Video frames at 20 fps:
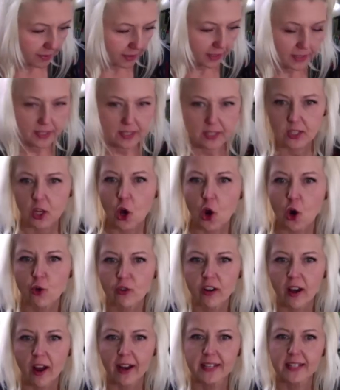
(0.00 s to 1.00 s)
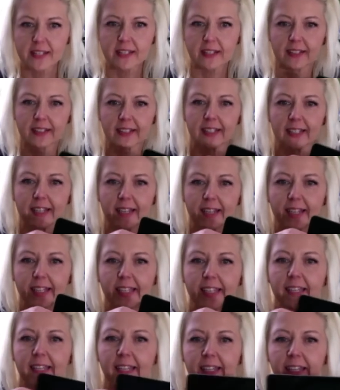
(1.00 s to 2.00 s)
But it's so nice and
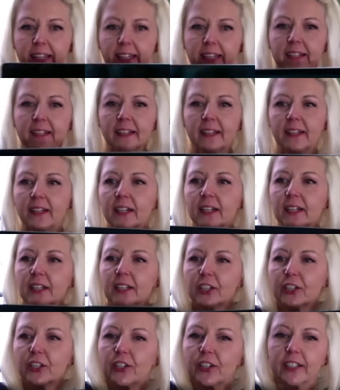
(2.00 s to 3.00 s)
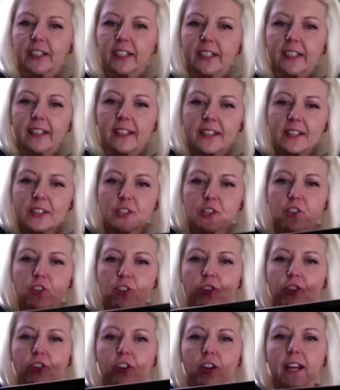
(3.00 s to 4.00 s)
clean. Goodness
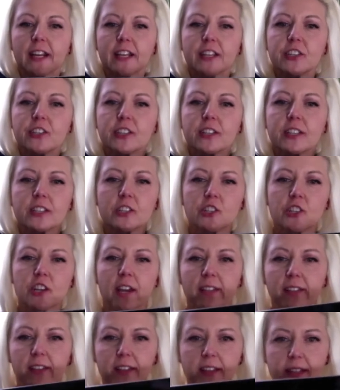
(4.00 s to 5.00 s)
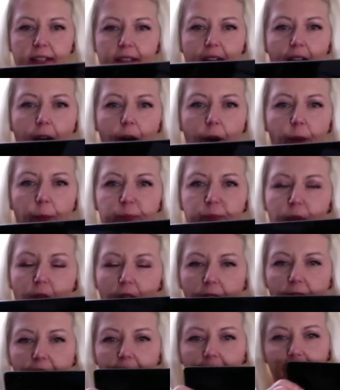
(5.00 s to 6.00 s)
gracious, check this out.
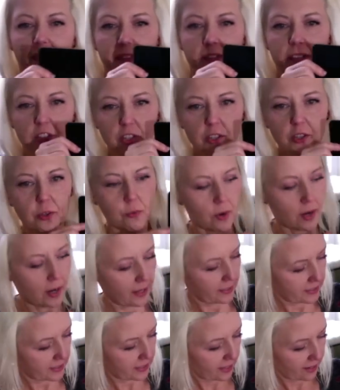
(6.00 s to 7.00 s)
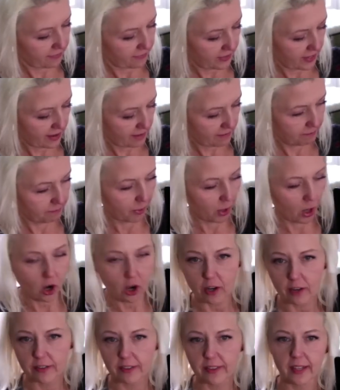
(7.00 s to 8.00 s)
And the new ones have that
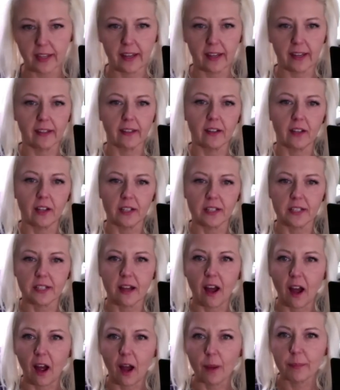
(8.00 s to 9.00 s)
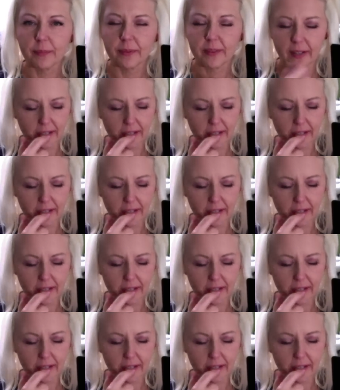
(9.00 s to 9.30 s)
bar thing on top.